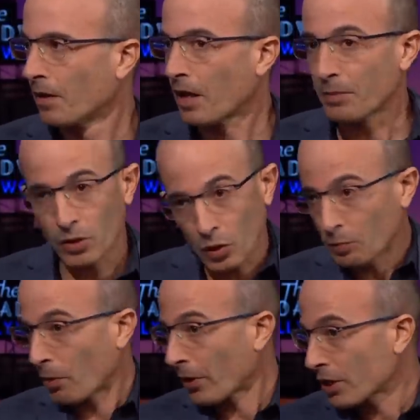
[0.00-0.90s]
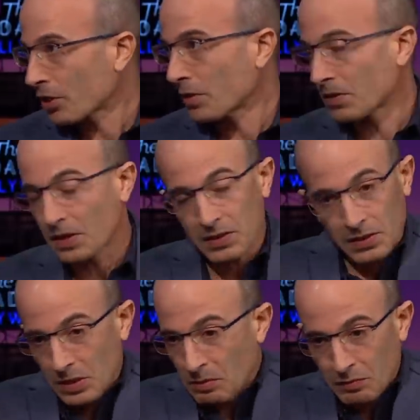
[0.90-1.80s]
I mean, corporations, as I
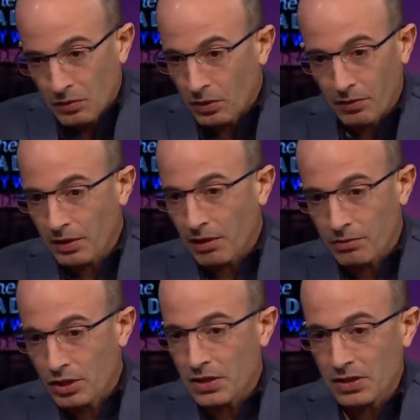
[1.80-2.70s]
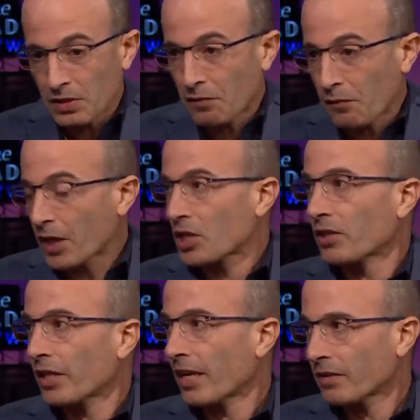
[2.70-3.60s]
said before, they are just a
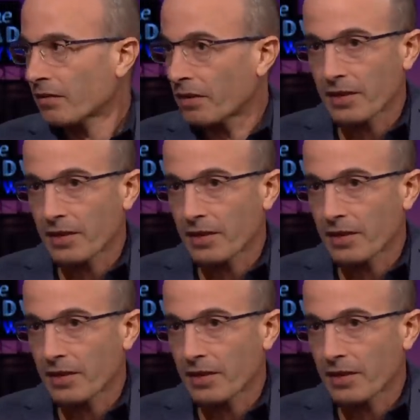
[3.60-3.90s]
fictional entity.